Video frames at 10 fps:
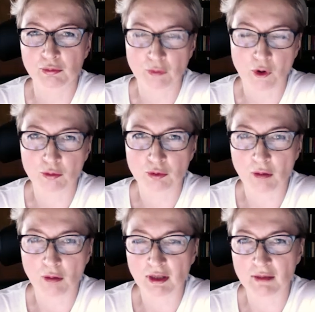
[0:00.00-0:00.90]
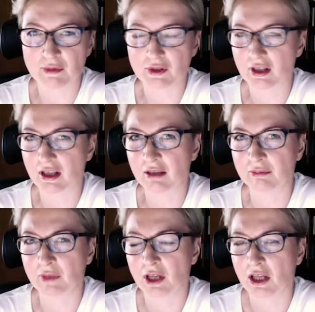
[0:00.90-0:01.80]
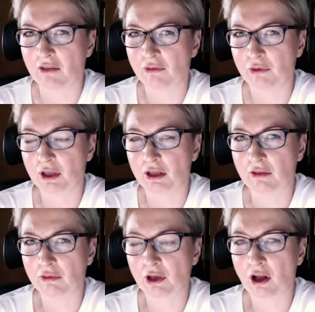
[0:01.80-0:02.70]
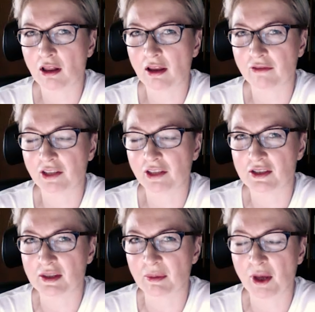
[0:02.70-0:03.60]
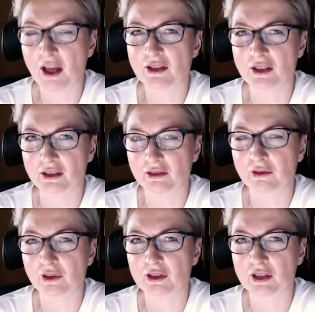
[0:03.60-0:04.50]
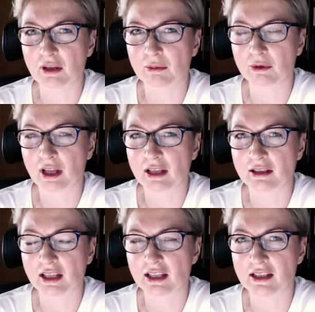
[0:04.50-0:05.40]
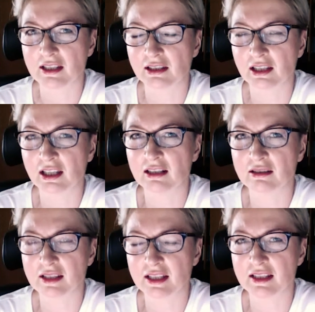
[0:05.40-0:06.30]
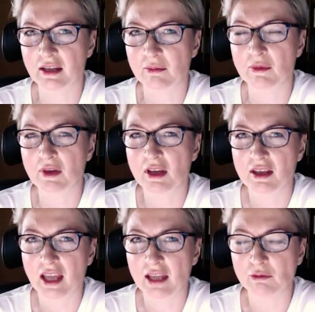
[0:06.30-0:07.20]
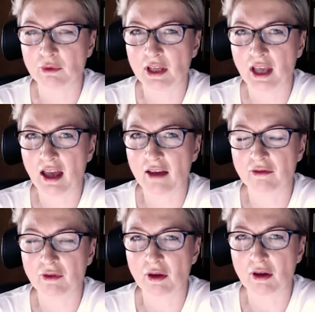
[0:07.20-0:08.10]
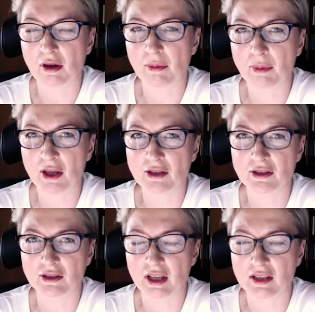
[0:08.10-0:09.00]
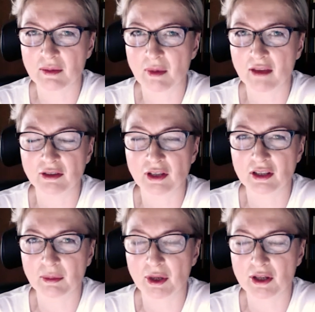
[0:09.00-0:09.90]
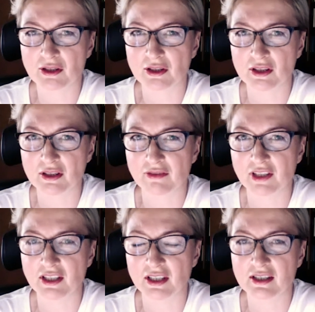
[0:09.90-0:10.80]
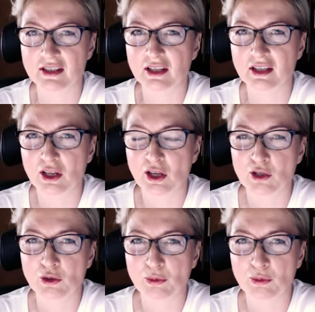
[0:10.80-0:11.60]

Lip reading: more problems. If we call a fetus a person, for example, and it's in legal system, then we have a person as a mother and a person as a fetus, two